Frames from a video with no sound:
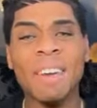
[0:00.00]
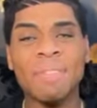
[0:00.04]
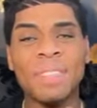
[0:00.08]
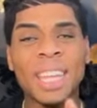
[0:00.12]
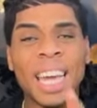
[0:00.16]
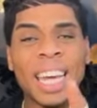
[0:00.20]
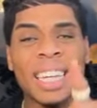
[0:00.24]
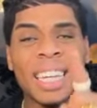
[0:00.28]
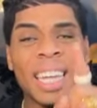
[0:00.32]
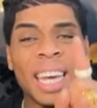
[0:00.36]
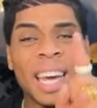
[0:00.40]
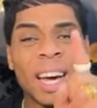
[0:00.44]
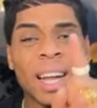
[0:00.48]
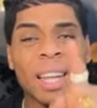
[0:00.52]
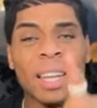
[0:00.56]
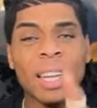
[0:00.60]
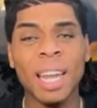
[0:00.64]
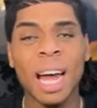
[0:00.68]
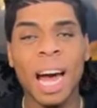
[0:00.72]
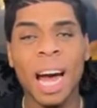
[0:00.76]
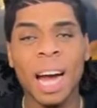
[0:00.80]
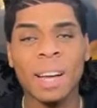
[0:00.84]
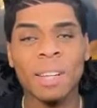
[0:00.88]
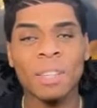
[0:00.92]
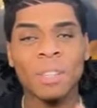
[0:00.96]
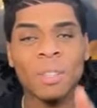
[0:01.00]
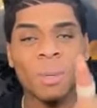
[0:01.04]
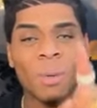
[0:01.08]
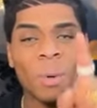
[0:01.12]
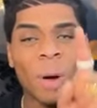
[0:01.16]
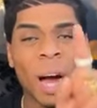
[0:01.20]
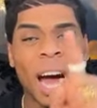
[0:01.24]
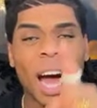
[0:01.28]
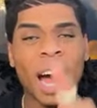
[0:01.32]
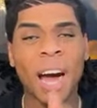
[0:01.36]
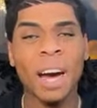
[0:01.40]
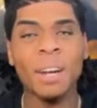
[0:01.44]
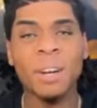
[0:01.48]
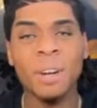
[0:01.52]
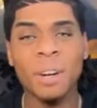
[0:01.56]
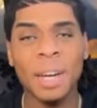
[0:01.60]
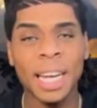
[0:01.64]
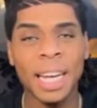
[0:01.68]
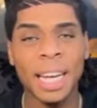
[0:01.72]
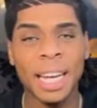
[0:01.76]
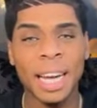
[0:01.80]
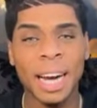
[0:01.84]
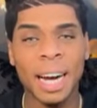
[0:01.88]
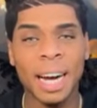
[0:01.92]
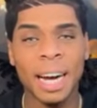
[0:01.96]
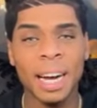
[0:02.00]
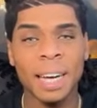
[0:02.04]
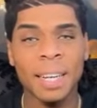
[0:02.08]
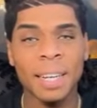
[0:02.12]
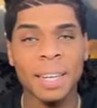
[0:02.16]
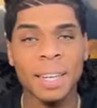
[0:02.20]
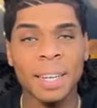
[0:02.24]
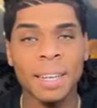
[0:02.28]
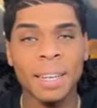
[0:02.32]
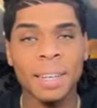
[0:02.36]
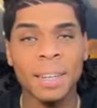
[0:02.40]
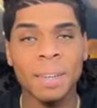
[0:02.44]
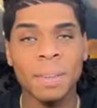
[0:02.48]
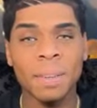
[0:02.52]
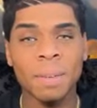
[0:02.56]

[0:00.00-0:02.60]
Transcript: life that they unlocked through honoring God,